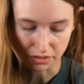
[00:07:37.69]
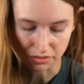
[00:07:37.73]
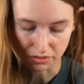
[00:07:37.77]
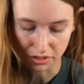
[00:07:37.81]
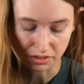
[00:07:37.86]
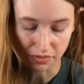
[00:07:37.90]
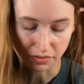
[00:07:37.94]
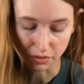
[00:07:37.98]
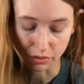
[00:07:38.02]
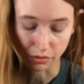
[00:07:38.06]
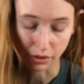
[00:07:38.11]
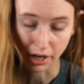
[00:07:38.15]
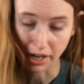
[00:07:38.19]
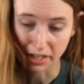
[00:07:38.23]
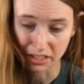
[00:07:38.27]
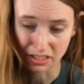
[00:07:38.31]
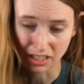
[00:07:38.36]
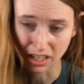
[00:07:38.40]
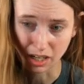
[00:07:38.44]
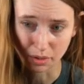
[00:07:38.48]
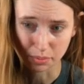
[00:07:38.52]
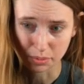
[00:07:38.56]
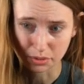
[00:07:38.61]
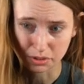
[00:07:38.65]
There's even
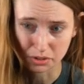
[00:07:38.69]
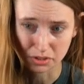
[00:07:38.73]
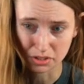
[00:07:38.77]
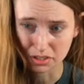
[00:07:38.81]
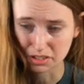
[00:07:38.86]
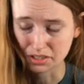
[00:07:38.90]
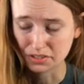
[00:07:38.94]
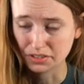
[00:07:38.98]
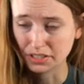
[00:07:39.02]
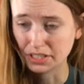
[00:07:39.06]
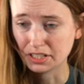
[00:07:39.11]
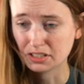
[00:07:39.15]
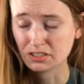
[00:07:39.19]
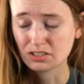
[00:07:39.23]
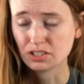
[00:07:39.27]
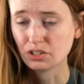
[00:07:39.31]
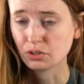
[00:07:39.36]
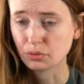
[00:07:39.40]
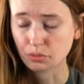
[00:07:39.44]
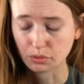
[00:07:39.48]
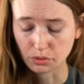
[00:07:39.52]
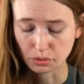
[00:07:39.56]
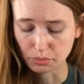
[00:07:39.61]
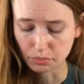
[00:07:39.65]
grasshoppers and like
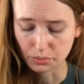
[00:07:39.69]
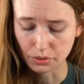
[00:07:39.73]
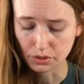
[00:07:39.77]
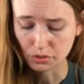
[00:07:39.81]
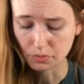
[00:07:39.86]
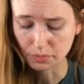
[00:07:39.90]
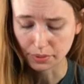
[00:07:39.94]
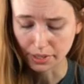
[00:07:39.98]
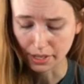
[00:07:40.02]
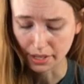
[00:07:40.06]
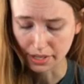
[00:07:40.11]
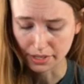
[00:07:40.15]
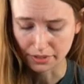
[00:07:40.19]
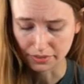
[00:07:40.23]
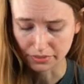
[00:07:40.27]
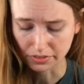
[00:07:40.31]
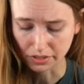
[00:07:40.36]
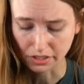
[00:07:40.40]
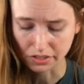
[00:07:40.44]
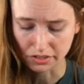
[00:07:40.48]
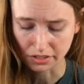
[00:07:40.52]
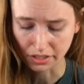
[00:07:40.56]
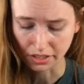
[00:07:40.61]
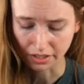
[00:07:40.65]
silkworm pupae and
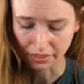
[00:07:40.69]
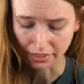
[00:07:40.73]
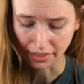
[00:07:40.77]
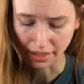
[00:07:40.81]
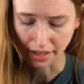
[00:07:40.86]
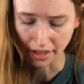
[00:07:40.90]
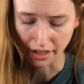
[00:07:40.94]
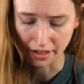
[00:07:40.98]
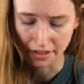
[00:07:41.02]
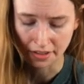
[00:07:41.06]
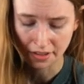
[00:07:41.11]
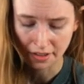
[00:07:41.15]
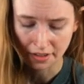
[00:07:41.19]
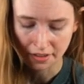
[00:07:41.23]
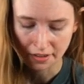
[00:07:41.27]
things like that.